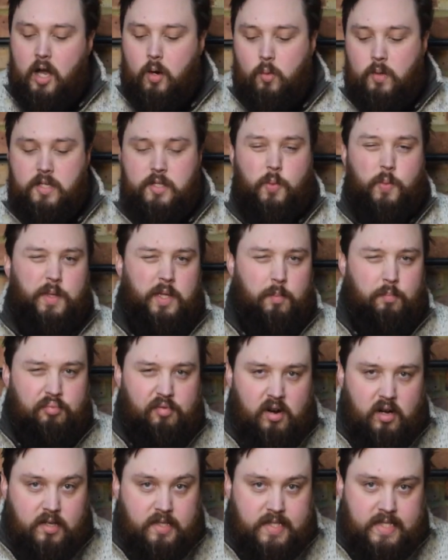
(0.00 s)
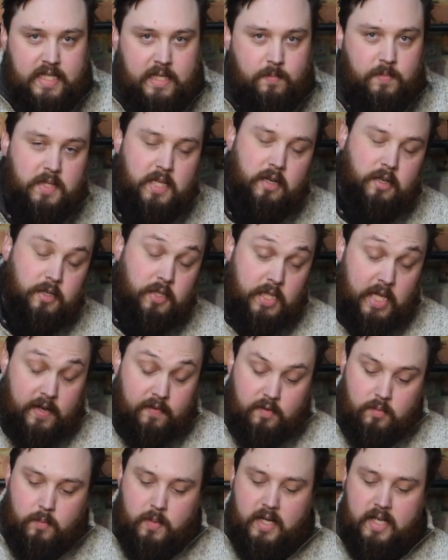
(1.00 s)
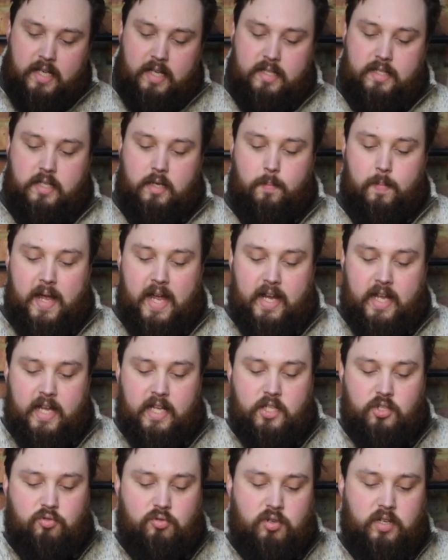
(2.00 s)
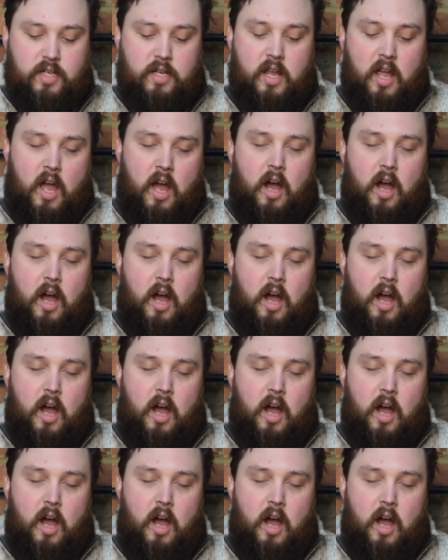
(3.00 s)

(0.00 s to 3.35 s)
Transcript: whereas with the brass zips that I used to have on my sort of back entry,